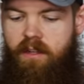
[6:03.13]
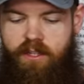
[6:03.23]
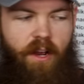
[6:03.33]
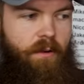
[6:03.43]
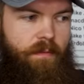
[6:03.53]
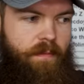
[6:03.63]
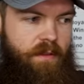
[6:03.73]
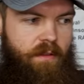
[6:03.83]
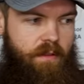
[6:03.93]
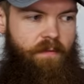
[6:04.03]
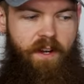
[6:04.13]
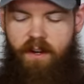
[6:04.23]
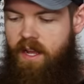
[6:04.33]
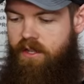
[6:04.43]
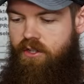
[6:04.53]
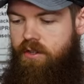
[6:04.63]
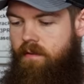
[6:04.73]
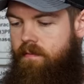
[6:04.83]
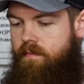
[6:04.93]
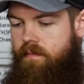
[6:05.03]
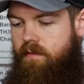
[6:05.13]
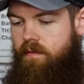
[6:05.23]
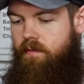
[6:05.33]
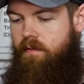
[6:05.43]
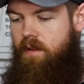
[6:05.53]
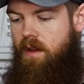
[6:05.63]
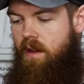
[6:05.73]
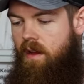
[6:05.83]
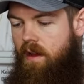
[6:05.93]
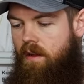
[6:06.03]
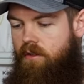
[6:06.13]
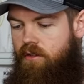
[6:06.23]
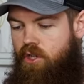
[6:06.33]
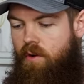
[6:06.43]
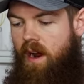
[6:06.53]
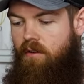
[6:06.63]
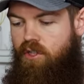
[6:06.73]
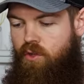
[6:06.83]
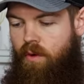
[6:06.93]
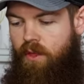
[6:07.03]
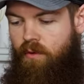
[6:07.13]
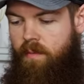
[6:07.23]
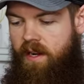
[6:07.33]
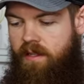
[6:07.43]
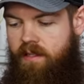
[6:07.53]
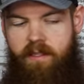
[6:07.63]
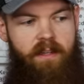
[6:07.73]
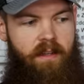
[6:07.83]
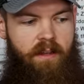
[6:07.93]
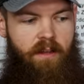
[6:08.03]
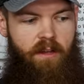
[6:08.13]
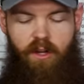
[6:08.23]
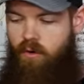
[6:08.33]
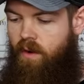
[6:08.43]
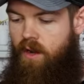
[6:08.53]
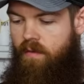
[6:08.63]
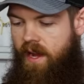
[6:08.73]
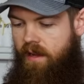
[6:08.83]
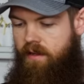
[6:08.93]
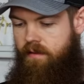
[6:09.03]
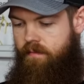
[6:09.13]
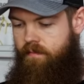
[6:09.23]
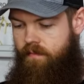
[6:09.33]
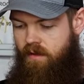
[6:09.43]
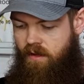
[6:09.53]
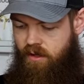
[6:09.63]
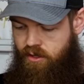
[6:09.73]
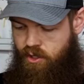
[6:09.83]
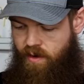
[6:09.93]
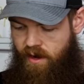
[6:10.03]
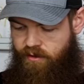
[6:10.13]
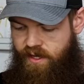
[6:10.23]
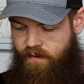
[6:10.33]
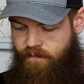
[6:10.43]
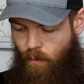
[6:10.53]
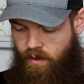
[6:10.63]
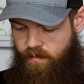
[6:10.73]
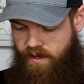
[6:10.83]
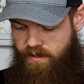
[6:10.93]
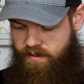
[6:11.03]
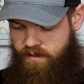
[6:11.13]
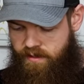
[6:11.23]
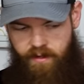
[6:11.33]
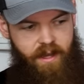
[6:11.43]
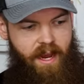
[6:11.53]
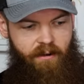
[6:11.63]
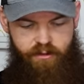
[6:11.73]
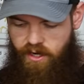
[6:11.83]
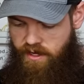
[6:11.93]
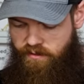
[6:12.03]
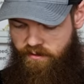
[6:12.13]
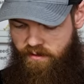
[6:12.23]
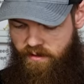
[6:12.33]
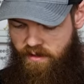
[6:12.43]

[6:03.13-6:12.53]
So, Fitanotch, 2 hours and 23 minutes. Rayovac, 2 hours and 40 minutes. Energizer,